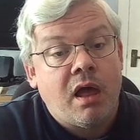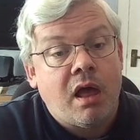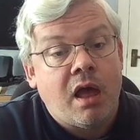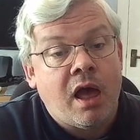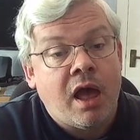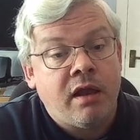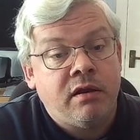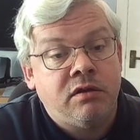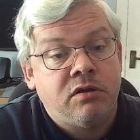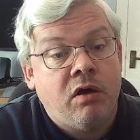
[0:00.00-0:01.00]

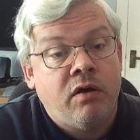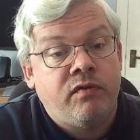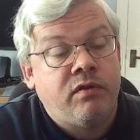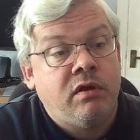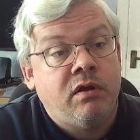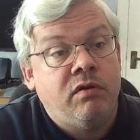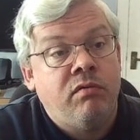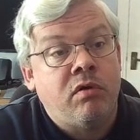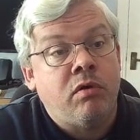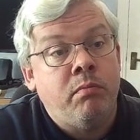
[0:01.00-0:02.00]
and after
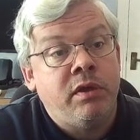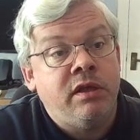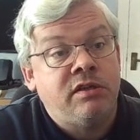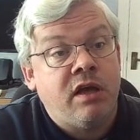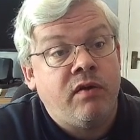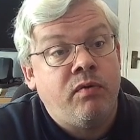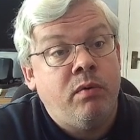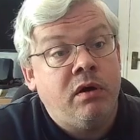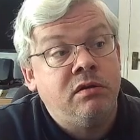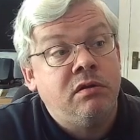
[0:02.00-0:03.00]
rook on b to
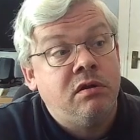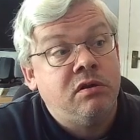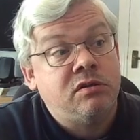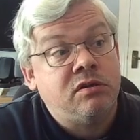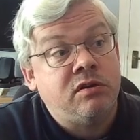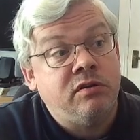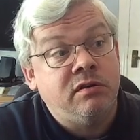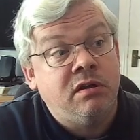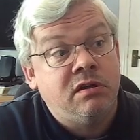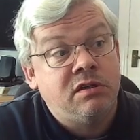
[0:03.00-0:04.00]
f1 to
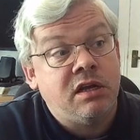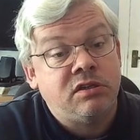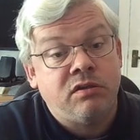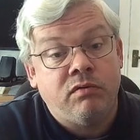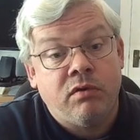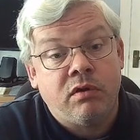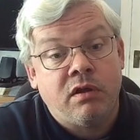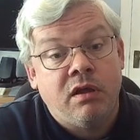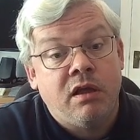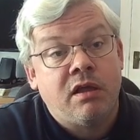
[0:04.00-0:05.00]
contest the rook,
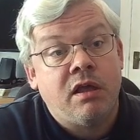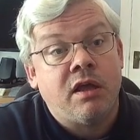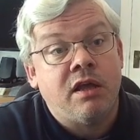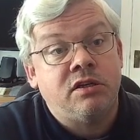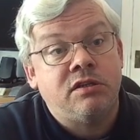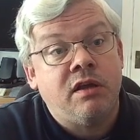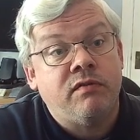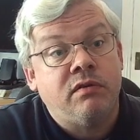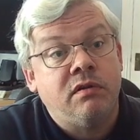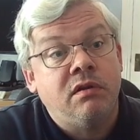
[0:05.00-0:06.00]
king
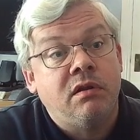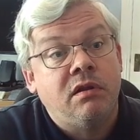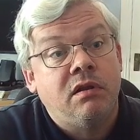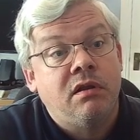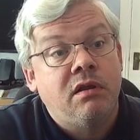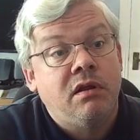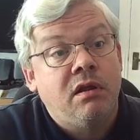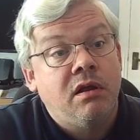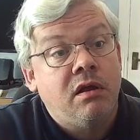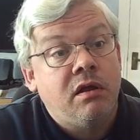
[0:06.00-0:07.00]
h7,
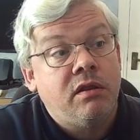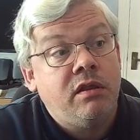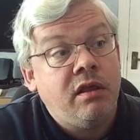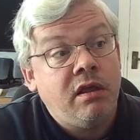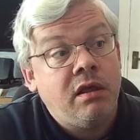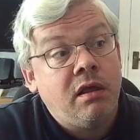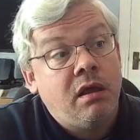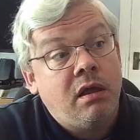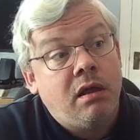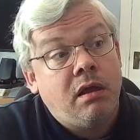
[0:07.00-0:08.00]
the
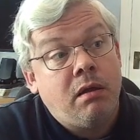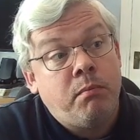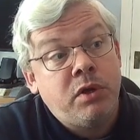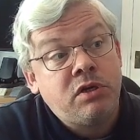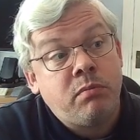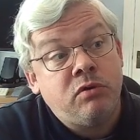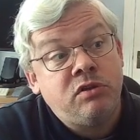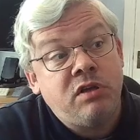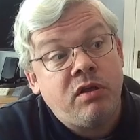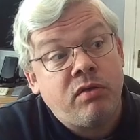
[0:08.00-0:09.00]
bishop on
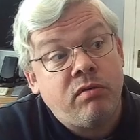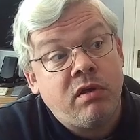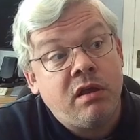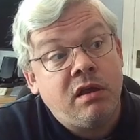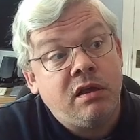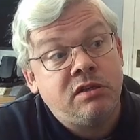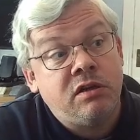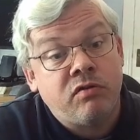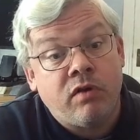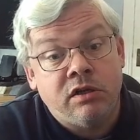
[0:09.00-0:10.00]
d3 is in a
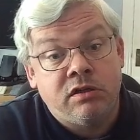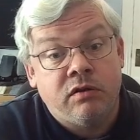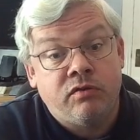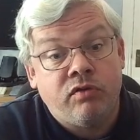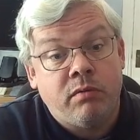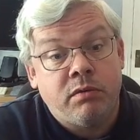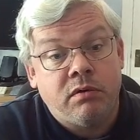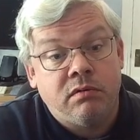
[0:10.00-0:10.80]
great deal of trouble.